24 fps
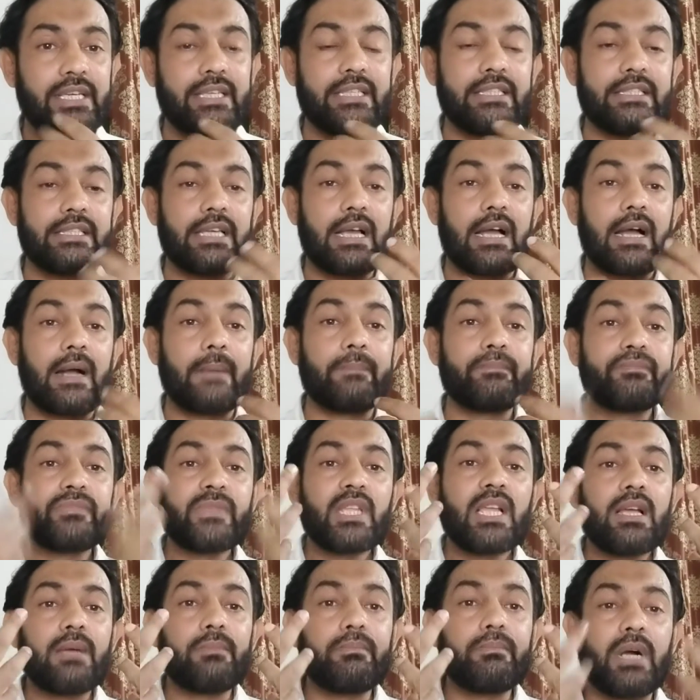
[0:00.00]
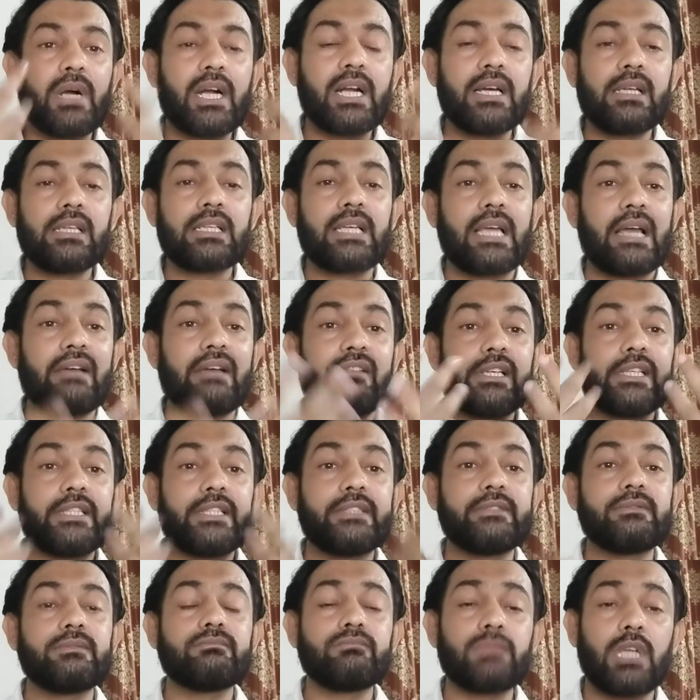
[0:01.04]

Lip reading: area, buccal cavity,